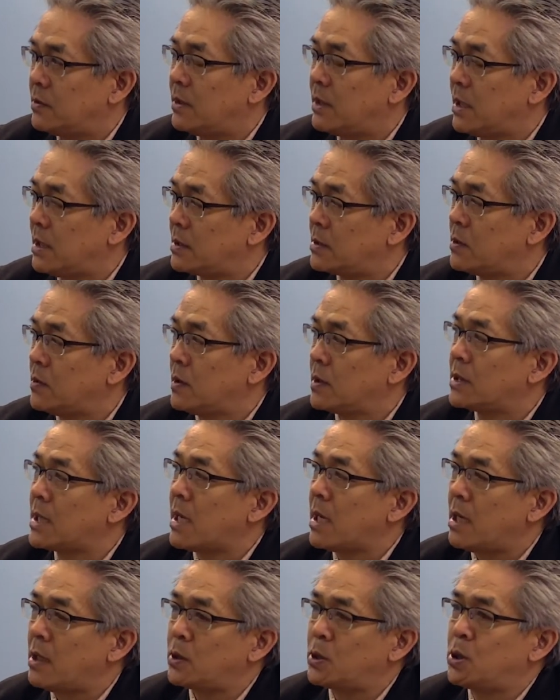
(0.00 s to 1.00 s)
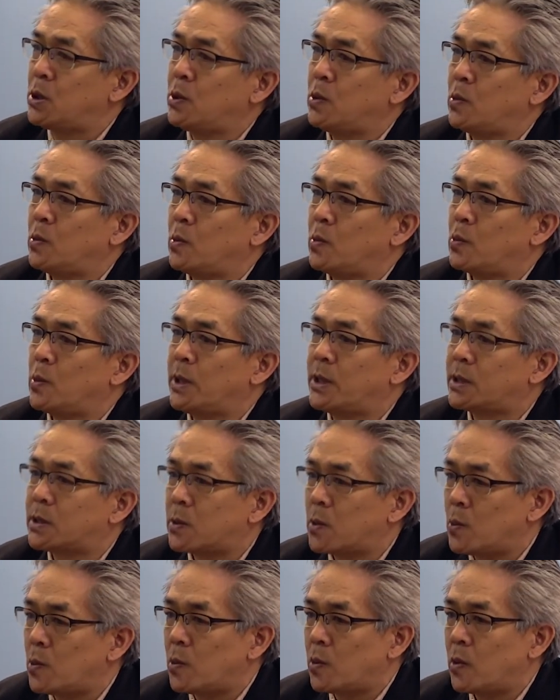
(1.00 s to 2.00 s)
The answer is how to
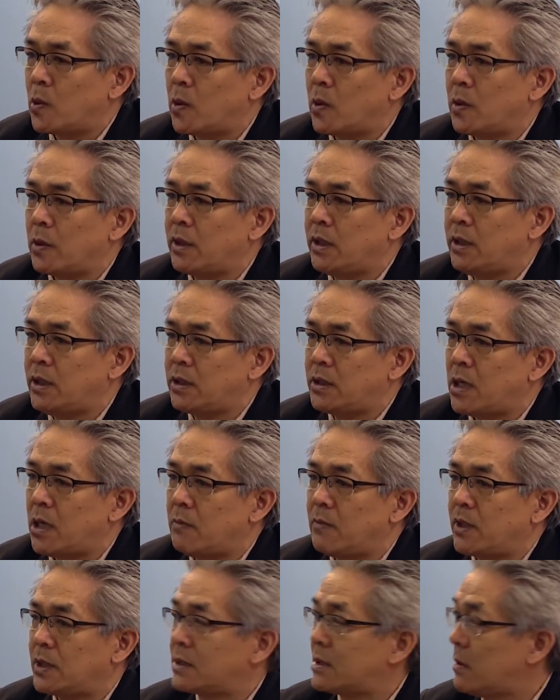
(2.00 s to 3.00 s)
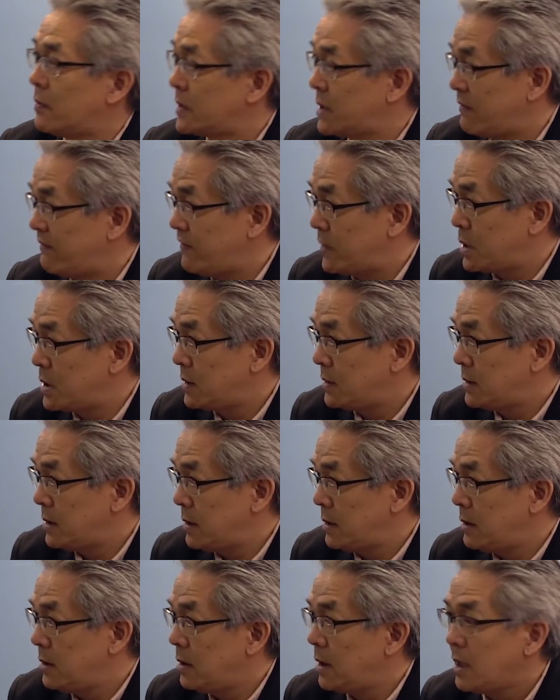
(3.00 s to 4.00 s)
restore economic
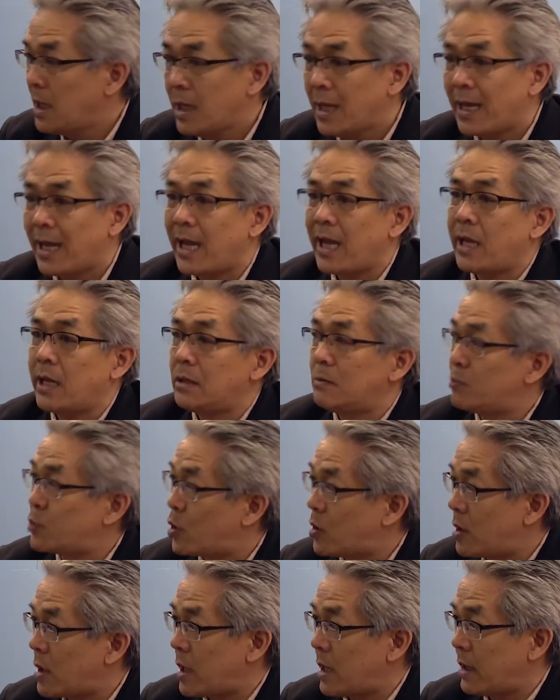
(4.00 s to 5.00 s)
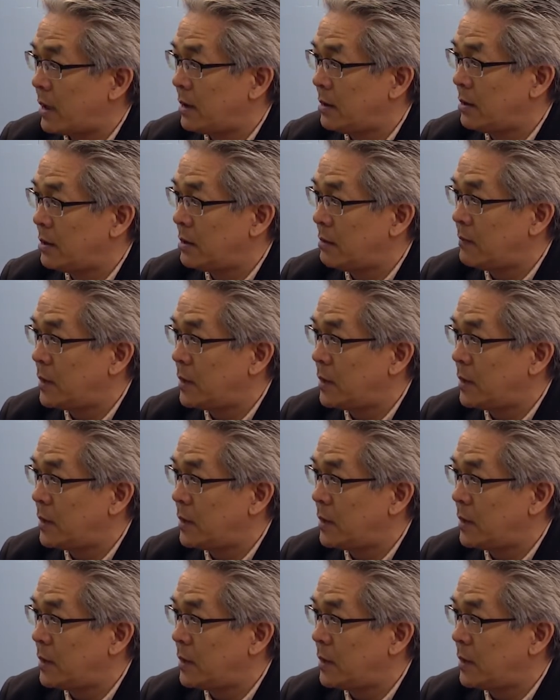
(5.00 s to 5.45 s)
self-sufficiency and pride,